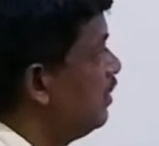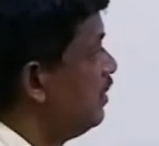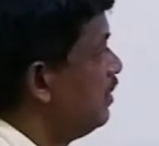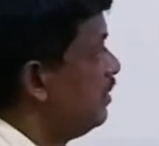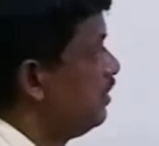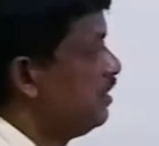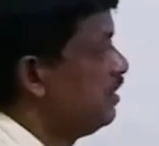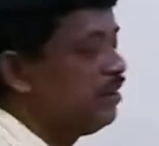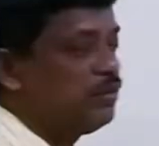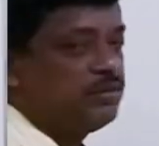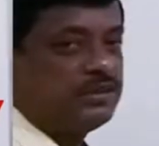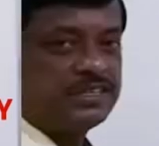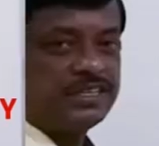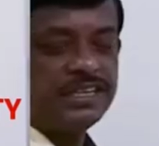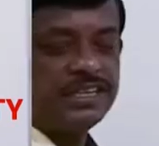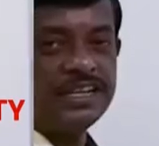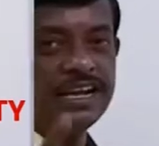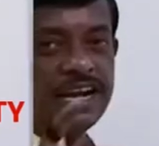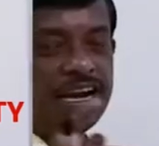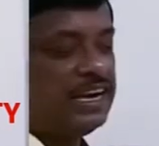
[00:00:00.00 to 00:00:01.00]
Here we see
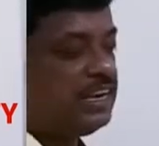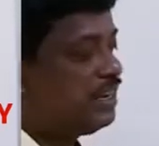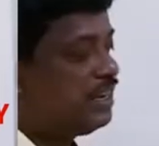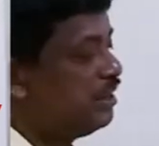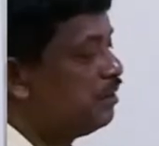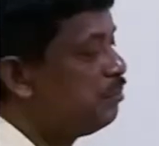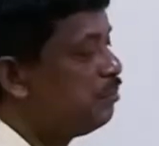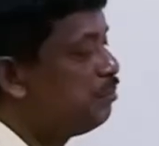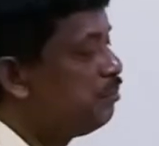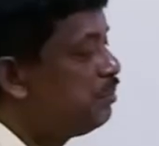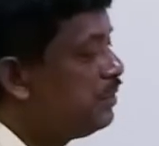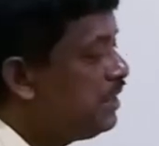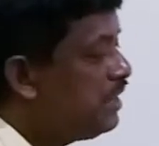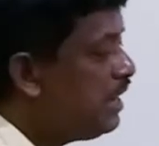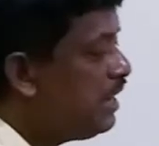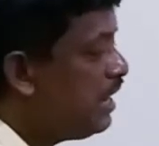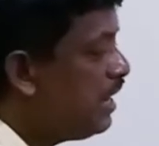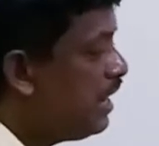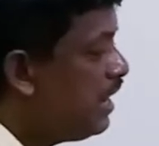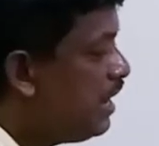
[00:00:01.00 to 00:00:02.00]
that
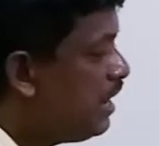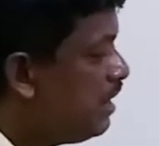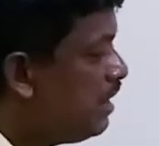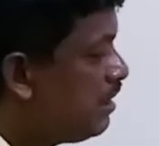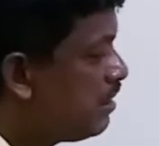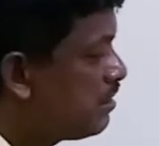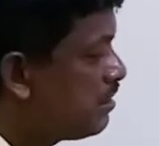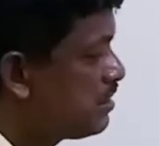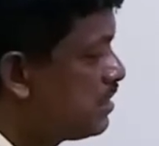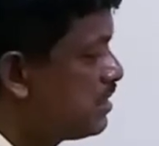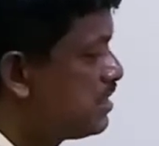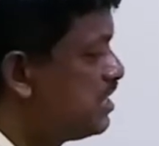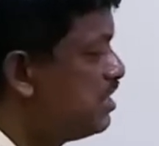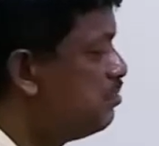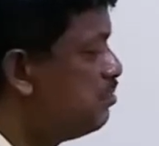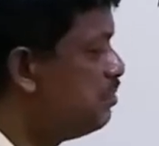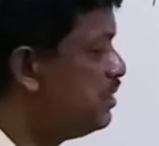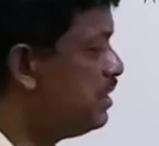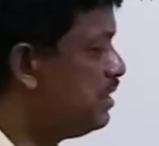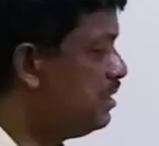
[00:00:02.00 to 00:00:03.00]
PA intersection
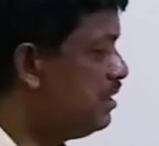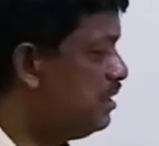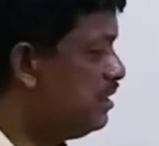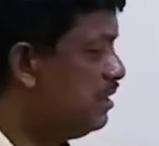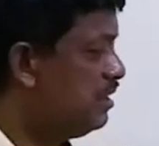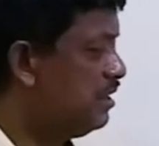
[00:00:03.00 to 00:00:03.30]
B